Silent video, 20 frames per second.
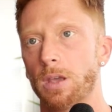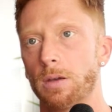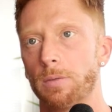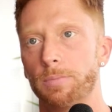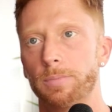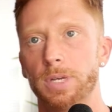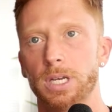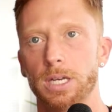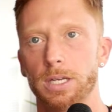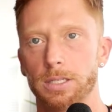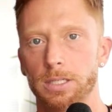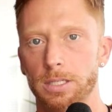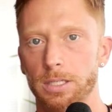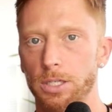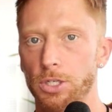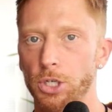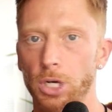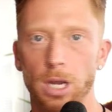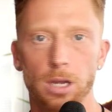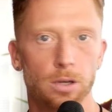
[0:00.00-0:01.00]
because as a
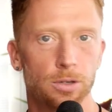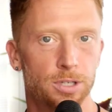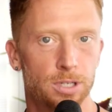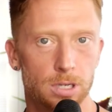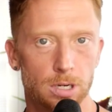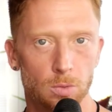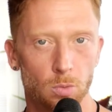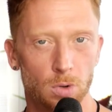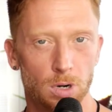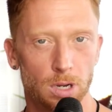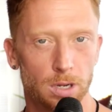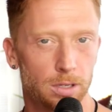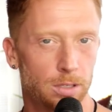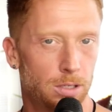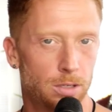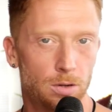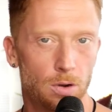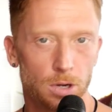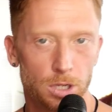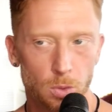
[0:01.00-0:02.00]
child, you didn't want to,
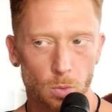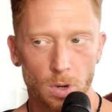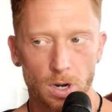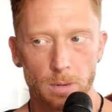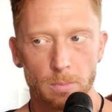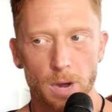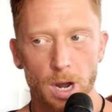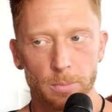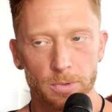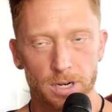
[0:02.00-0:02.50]
you wanted mom